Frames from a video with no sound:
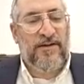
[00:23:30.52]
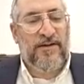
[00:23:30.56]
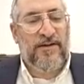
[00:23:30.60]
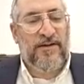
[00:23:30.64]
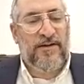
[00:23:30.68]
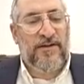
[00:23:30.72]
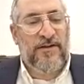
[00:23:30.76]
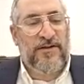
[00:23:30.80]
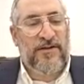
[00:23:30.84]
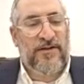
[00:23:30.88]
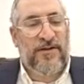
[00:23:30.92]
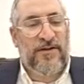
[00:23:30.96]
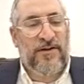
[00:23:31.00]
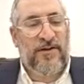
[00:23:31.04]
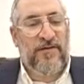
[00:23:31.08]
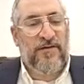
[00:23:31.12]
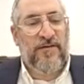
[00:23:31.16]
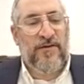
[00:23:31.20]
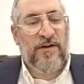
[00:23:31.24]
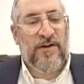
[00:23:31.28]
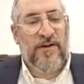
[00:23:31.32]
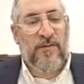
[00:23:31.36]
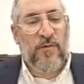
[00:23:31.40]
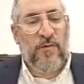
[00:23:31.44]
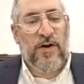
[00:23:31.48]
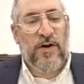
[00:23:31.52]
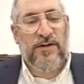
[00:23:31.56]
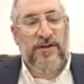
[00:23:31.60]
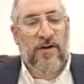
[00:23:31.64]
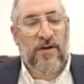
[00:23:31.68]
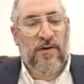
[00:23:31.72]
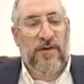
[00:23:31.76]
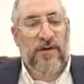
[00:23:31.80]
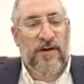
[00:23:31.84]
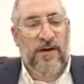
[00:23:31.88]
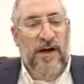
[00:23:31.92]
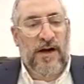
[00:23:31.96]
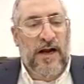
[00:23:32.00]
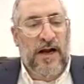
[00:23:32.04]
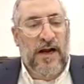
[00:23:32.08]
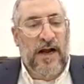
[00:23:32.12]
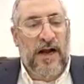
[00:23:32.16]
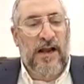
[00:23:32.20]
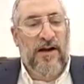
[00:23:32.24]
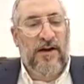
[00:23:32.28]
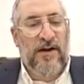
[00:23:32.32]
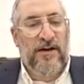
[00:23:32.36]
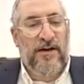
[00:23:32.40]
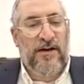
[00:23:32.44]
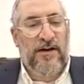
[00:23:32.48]
serve wood and
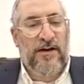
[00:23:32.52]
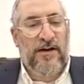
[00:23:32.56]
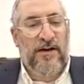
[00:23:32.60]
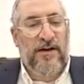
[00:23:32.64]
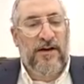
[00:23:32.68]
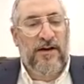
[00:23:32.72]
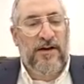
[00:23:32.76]
stone.